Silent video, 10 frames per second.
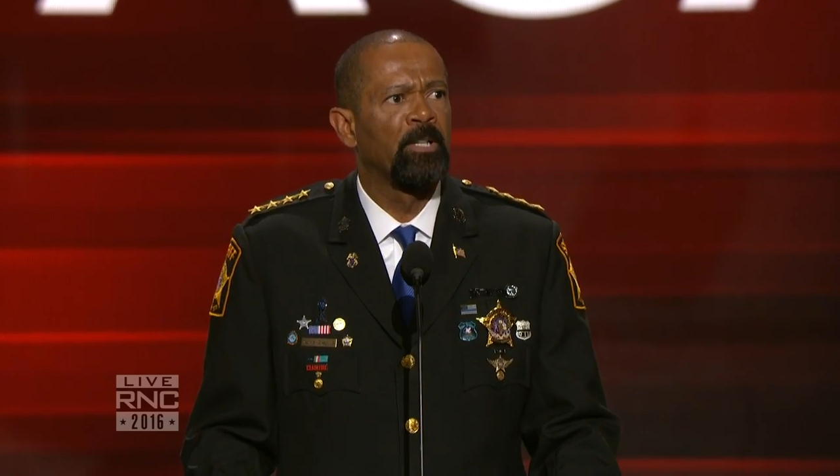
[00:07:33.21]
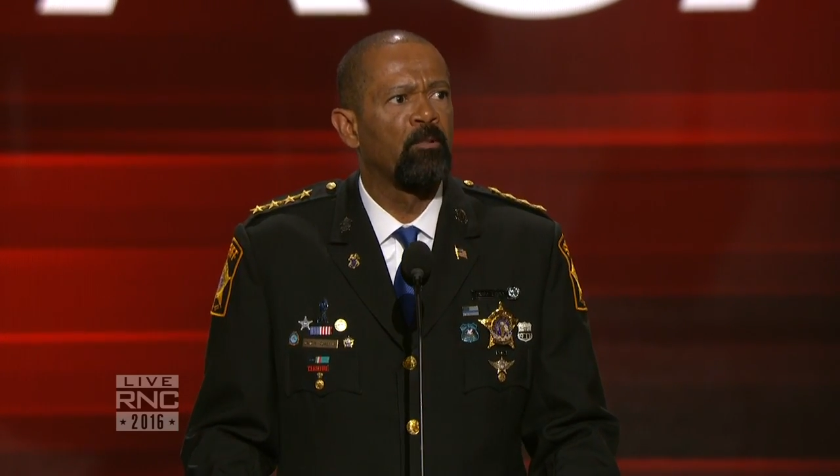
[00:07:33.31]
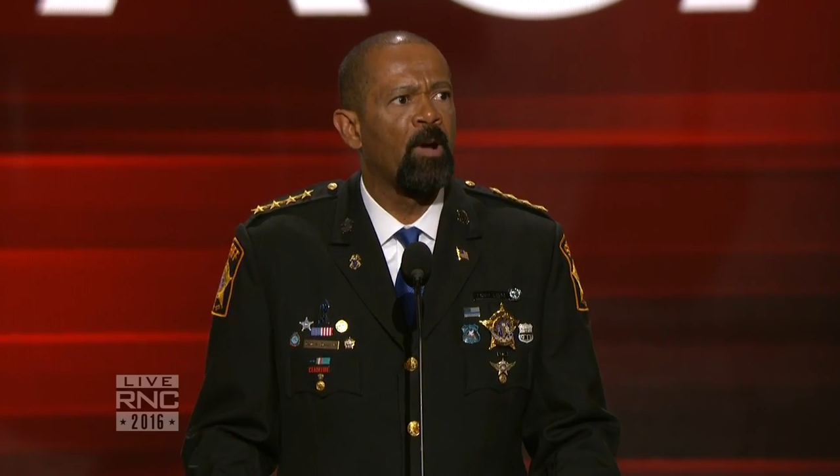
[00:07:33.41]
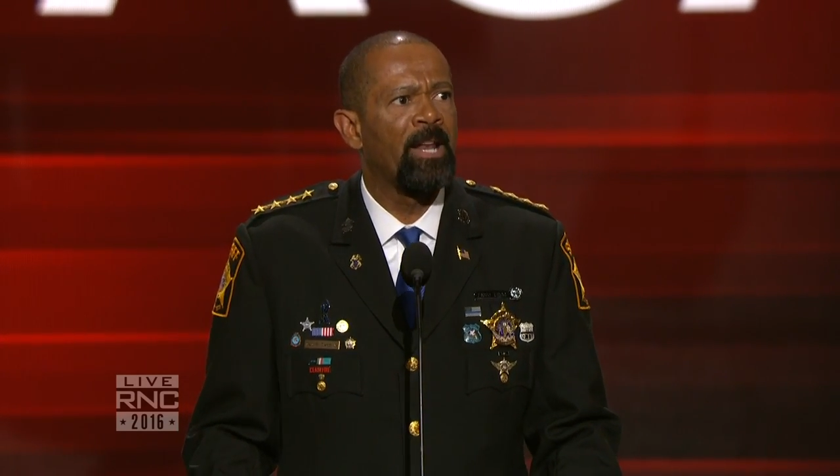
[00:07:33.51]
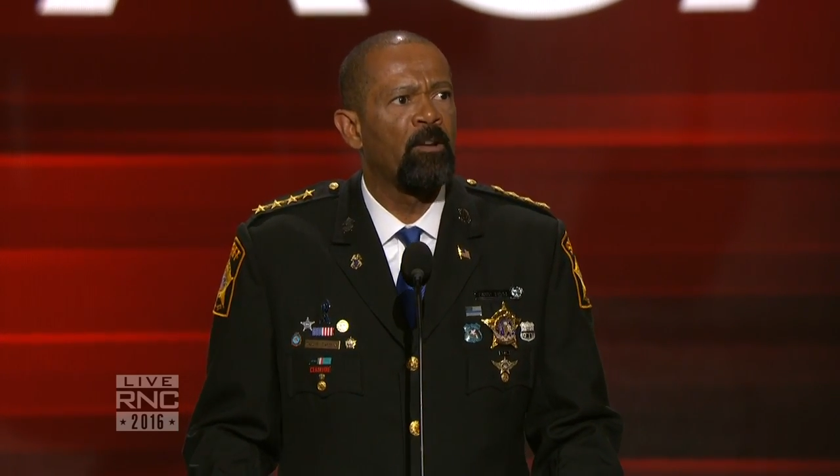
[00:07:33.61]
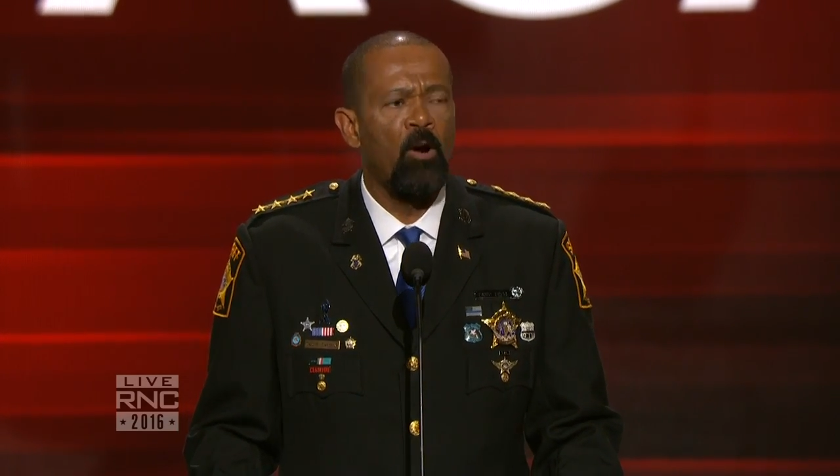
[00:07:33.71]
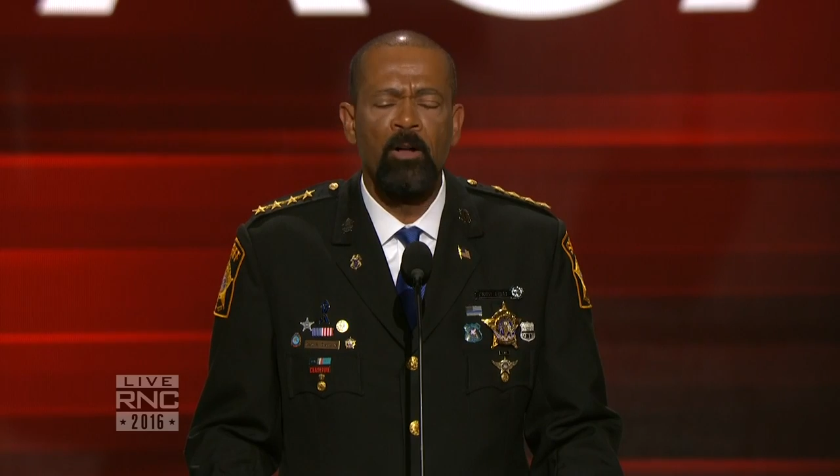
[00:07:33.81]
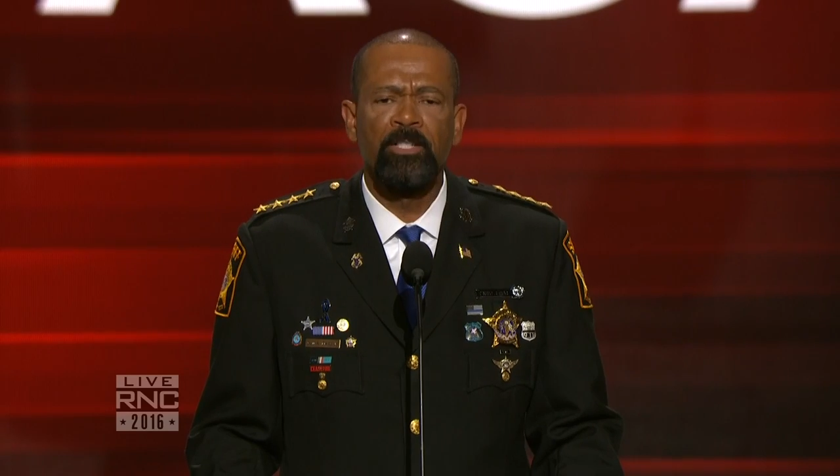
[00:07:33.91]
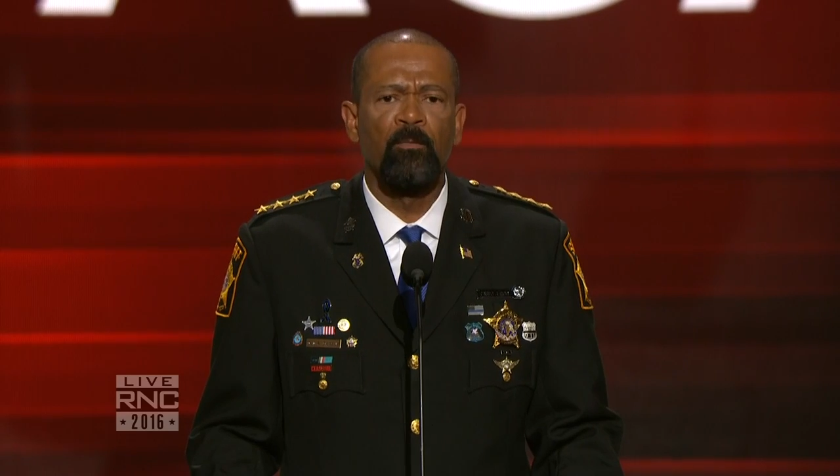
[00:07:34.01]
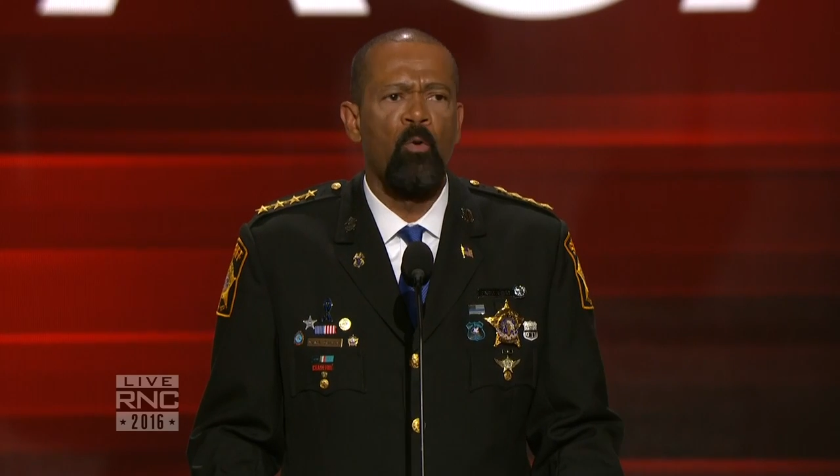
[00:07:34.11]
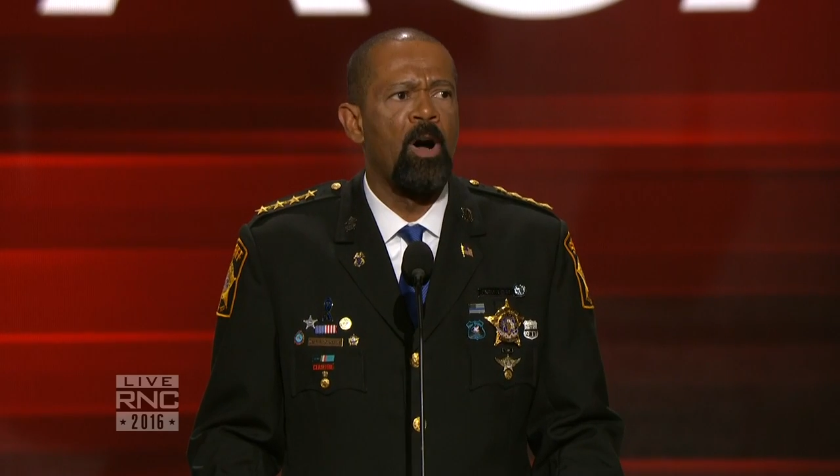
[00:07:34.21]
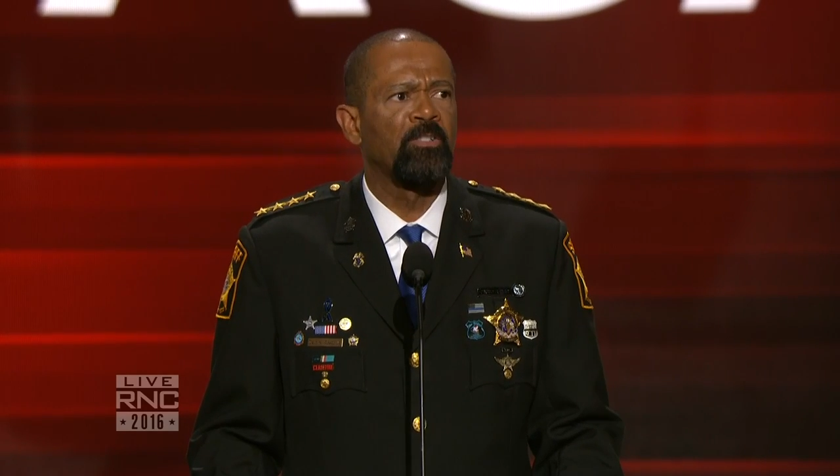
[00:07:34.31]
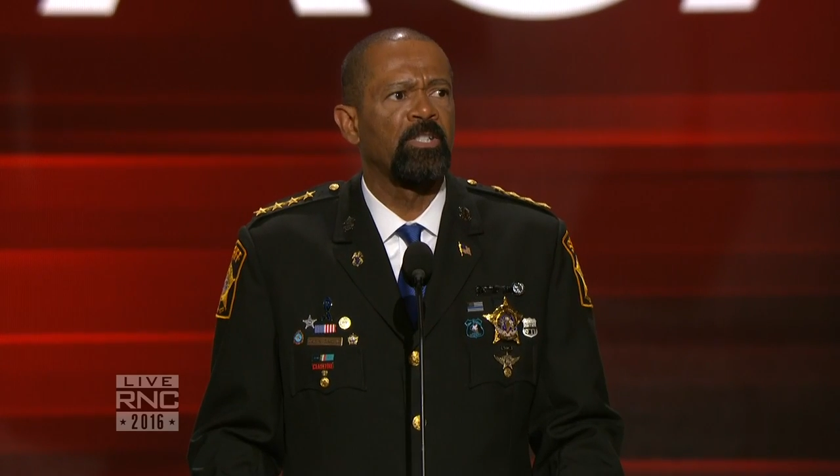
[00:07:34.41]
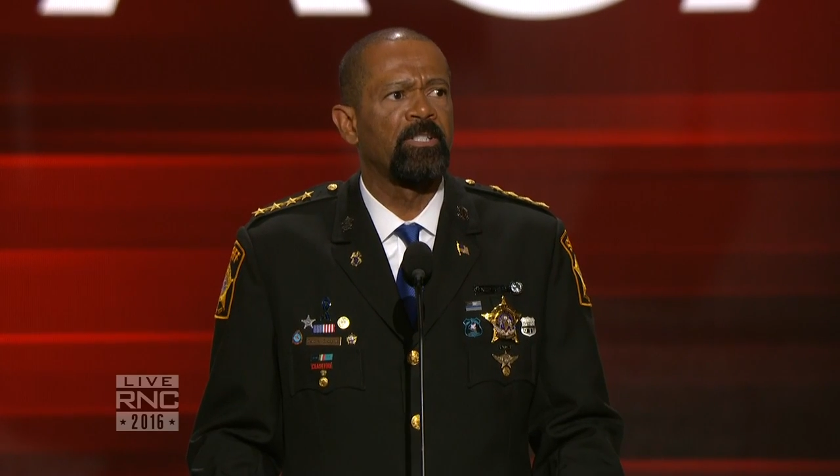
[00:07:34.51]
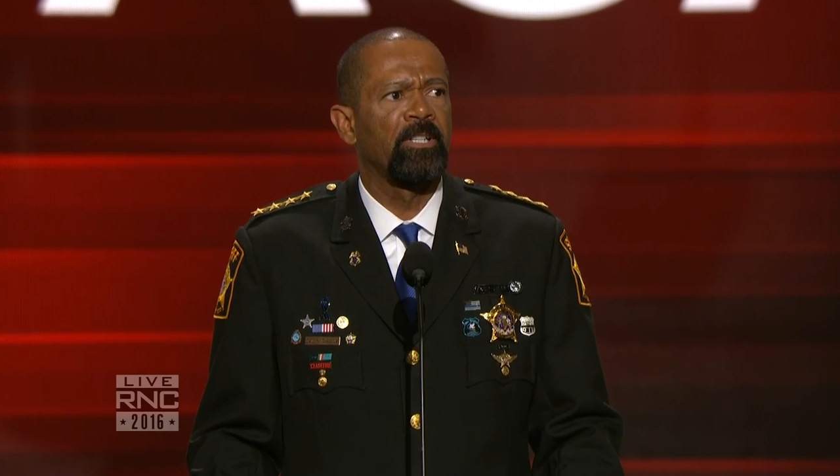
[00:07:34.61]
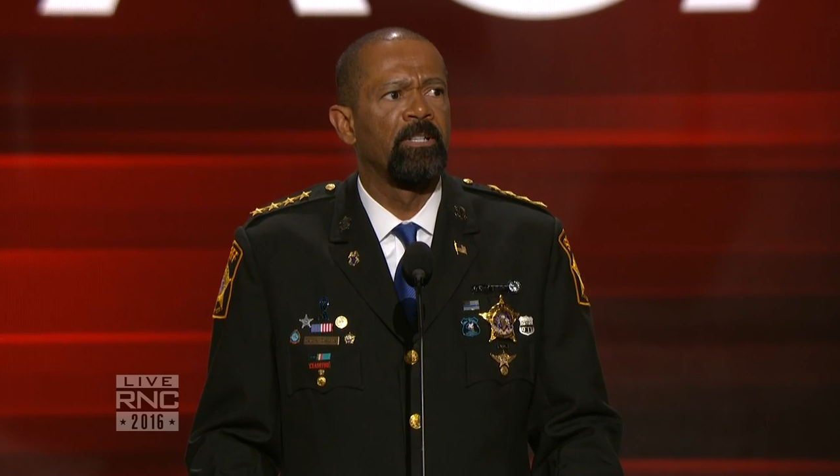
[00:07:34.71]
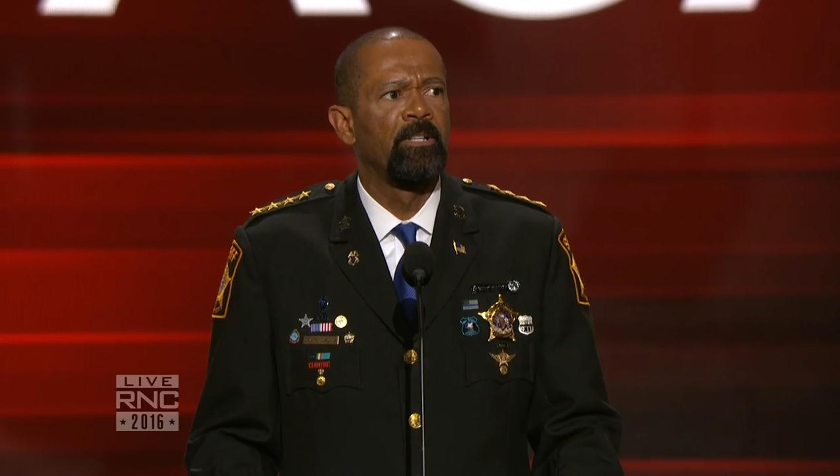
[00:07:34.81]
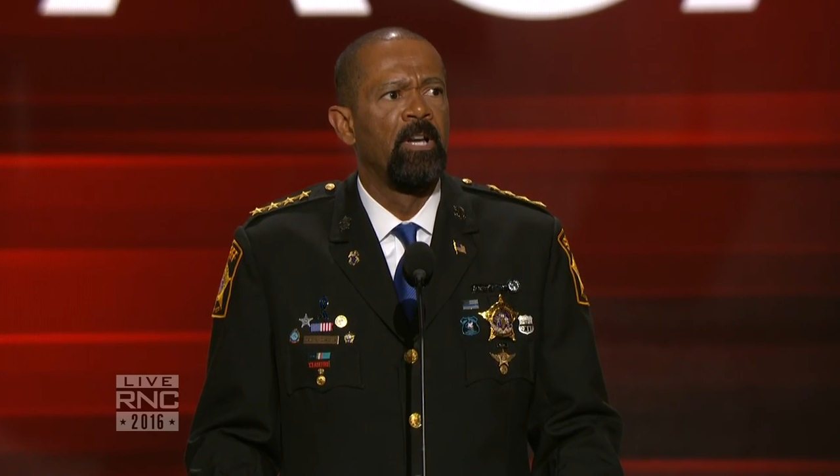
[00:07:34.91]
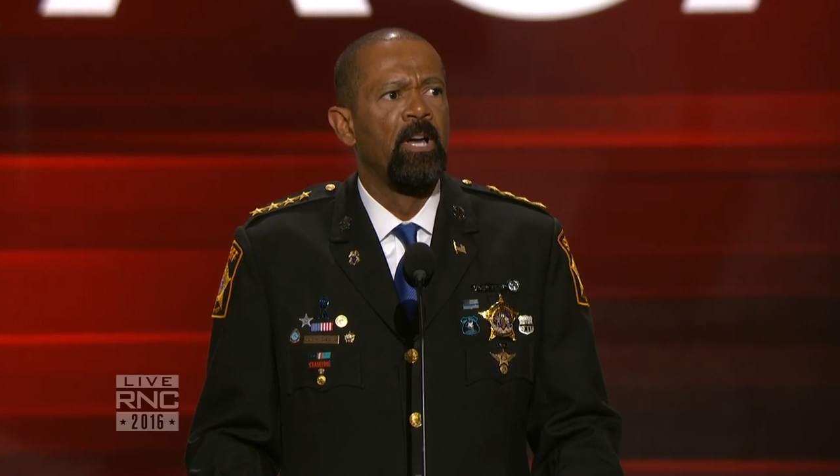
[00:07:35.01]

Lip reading: and granite halls of Washington,